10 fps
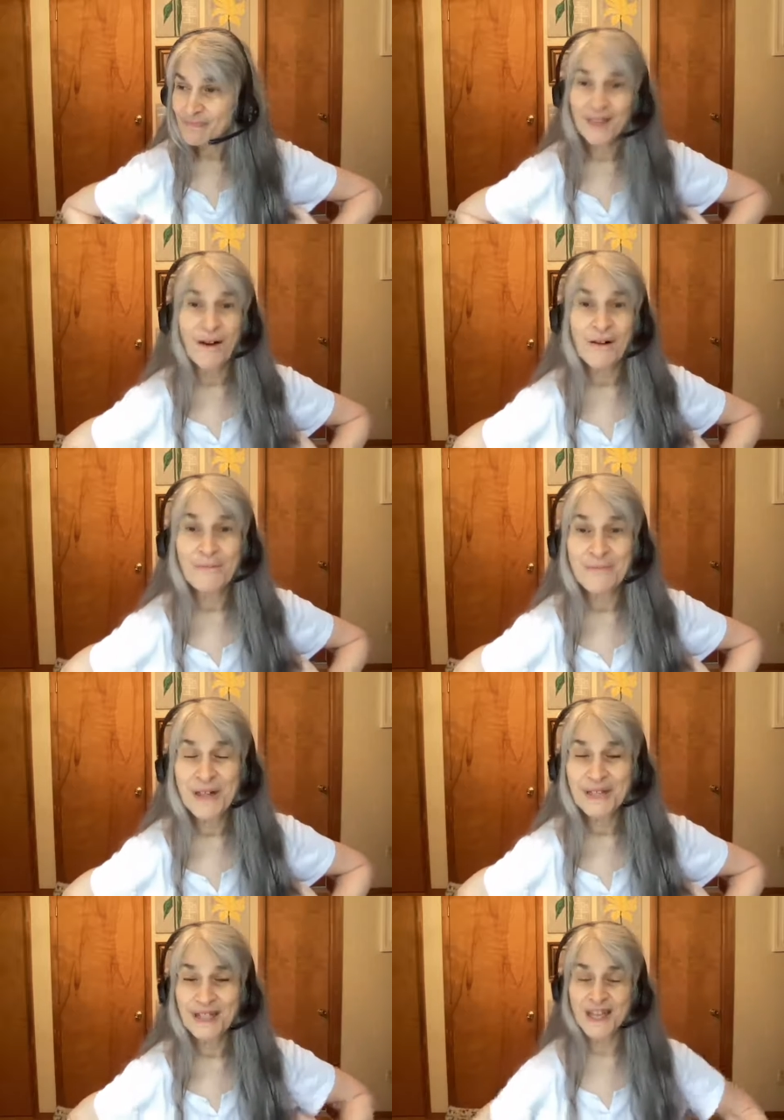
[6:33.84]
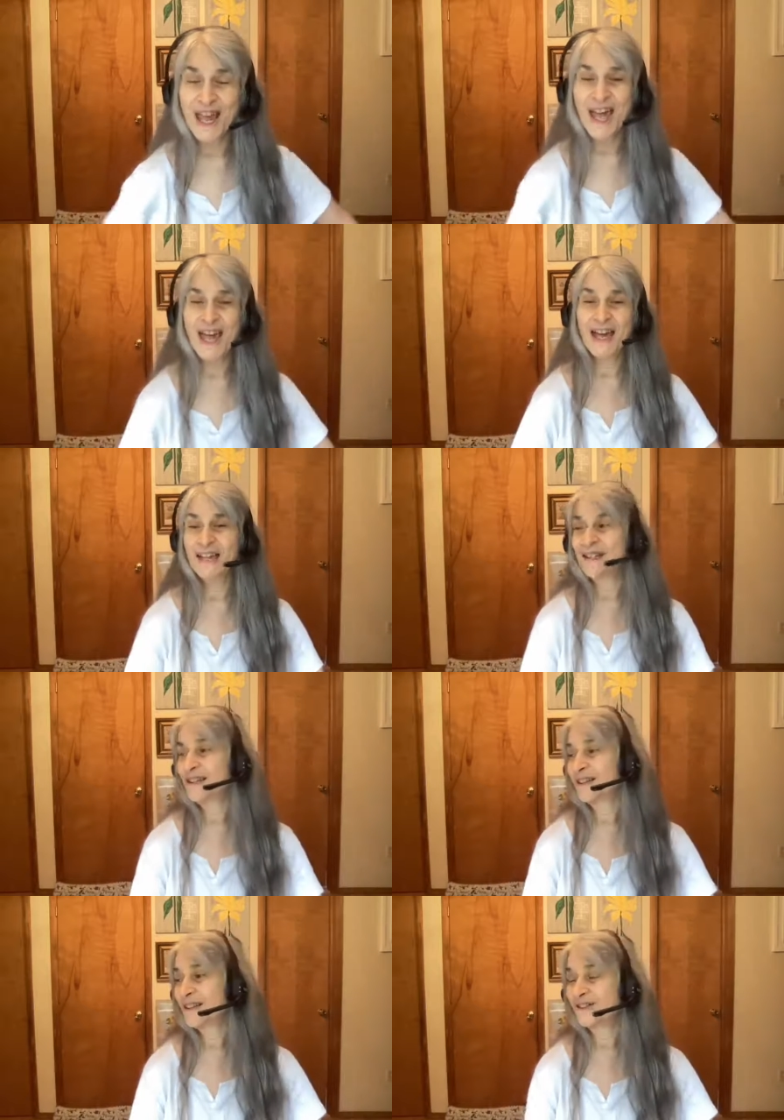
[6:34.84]
the armpits and
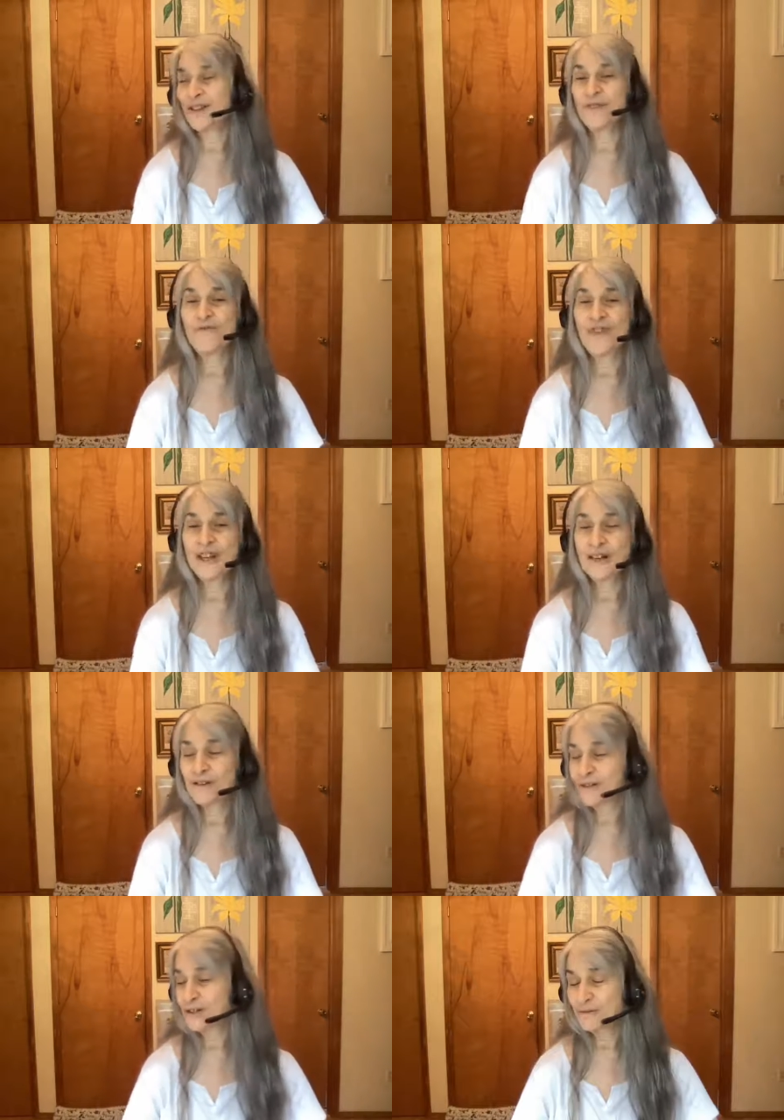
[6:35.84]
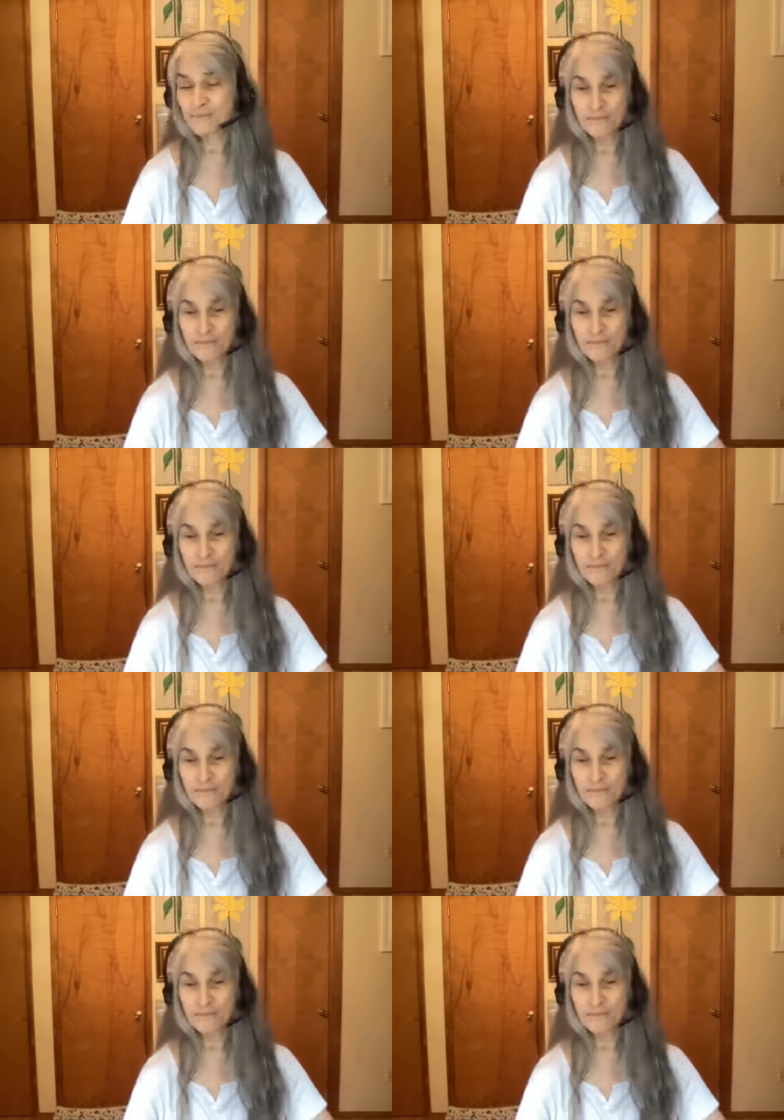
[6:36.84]
two fingers,